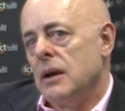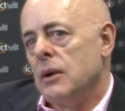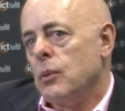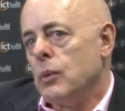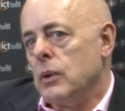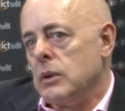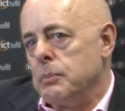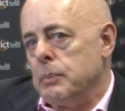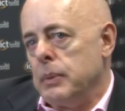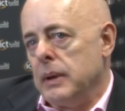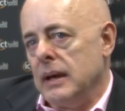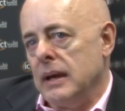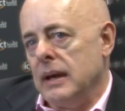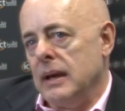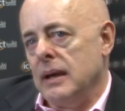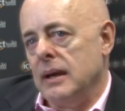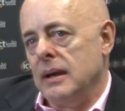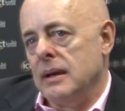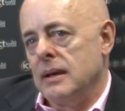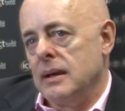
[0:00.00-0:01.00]

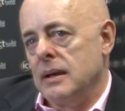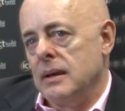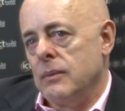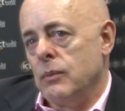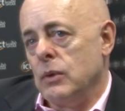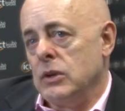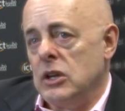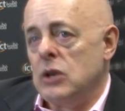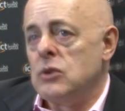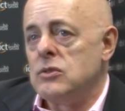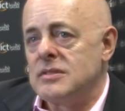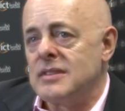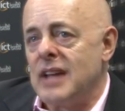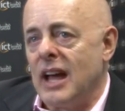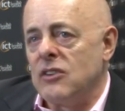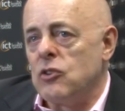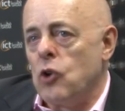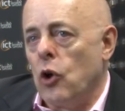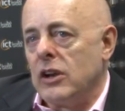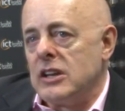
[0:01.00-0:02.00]
would use
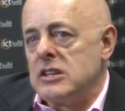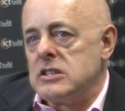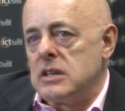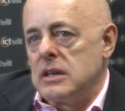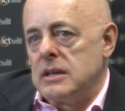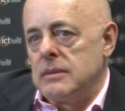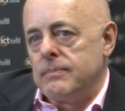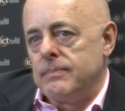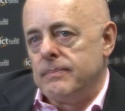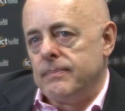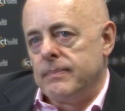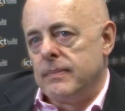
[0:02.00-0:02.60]
technology.